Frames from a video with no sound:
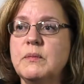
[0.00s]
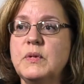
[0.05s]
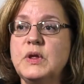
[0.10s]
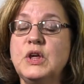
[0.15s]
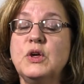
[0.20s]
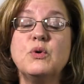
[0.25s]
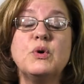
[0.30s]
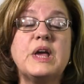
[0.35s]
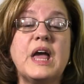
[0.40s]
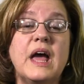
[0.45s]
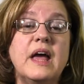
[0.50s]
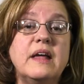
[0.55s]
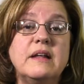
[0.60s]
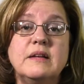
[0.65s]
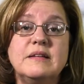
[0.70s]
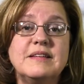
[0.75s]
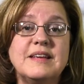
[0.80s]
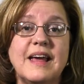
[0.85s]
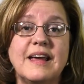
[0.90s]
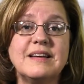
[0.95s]
you
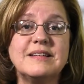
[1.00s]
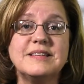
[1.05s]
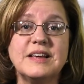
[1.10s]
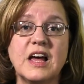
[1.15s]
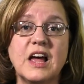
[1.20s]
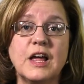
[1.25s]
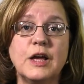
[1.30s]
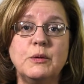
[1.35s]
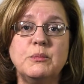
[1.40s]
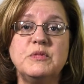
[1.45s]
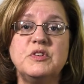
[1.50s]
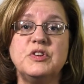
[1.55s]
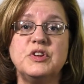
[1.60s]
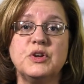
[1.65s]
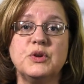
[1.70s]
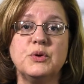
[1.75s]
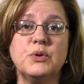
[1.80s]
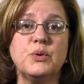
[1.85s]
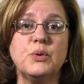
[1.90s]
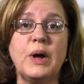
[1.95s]
can take time
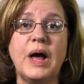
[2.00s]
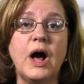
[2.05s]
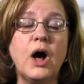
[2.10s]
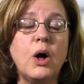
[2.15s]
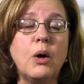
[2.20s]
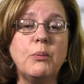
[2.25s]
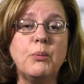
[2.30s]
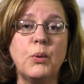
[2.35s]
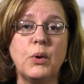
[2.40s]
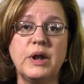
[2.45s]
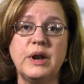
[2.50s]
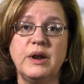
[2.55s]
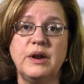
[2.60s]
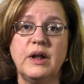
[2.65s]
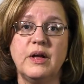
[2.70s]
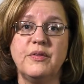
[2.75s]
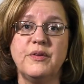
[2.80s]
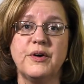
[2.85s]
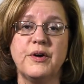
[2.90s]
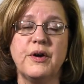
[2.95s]
to help one
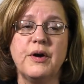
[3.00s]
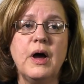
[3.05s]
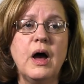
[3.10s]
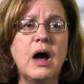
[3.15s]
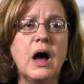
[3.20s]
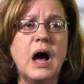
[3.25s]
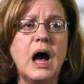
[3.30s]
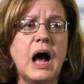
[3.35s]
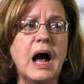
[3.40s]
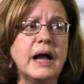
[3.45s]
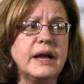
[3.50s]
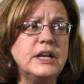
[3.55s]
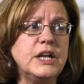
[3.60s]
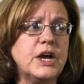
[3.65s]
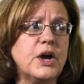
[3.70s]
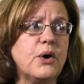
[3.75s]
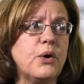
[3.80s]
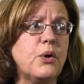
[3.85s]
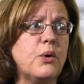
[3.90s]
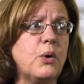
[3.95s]
another? I
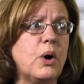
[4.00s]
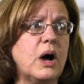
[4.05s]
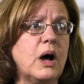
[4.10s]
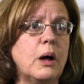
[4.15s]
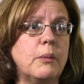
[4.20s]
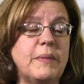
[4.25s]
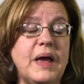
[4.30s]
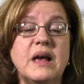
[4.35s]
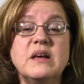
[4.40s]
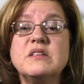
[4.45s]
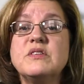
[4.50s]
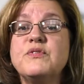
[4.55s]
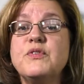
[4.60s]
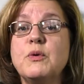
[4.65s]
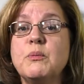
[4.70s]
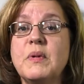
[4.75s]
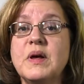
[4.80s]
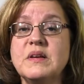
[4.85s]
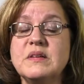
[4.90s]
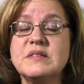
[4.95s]
know, as
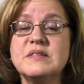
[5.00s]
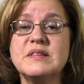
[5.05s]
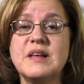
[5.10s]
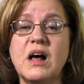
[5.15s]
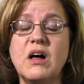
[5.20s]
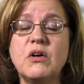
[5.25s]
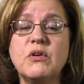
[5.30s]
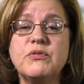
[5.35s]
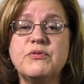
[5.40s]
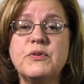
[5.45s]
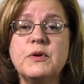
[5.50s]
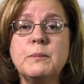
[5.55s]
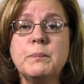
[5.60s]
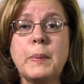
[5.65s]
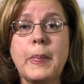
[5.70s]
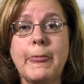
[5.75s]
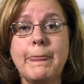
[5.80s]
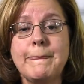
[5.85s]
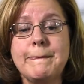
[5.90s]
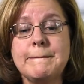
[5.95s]
for myself,
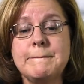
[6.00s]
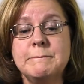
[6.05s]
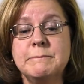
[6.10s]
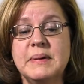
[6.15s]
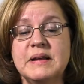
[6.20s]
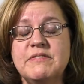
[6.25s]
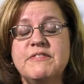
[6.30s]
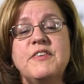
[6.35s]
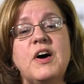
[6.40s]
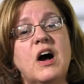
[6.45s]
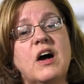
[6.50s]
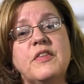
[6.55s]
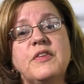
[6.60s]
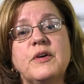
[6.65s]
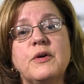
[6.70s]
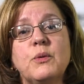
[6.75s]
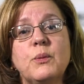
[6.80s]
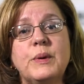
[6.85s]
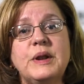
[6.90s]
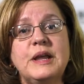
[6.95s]
my
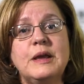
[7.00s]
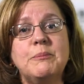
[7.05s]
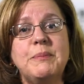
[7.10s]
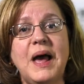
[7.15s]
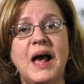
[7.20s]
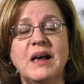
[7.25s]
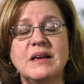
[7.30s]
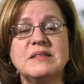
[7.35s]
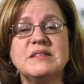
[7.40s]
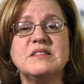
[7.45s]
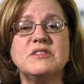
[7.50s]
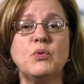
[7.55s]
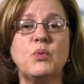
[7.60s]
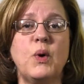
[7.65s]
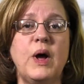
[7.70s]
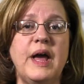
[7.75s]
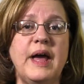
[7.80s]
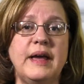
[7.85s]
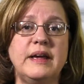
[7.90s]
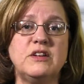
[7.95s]
father, when he passed
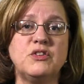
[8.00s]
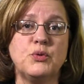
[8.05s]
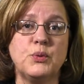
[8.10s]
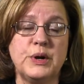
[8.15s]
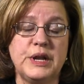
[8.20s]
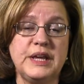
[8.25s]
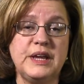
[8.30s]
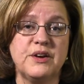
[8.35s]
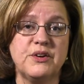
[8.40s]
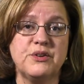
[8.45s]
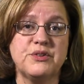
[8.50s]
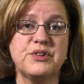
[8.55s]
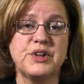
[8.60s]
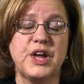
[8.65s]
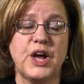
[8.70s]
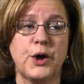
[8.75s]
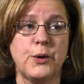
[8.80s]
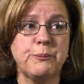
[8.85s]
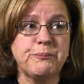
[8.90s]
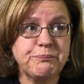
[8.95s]
away 20 years
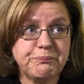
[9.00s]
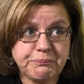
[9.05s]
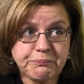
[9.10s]
ago,